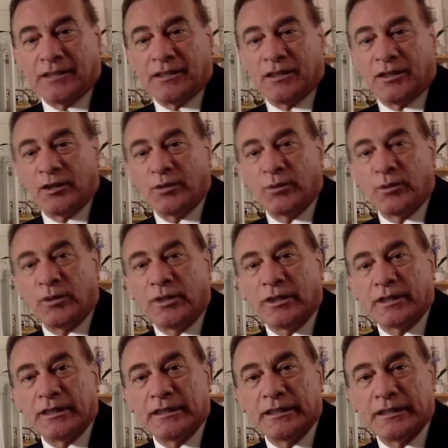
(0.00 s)

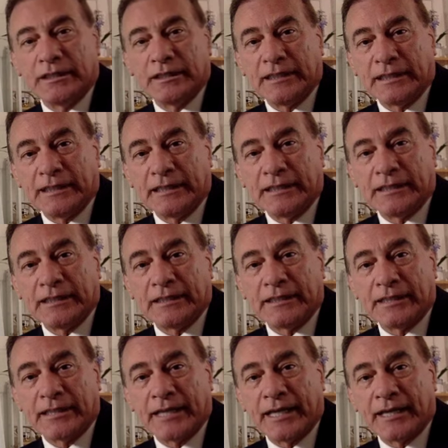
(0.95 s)
homework
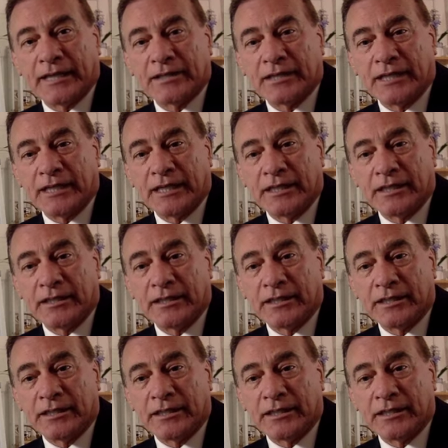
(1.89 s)
that I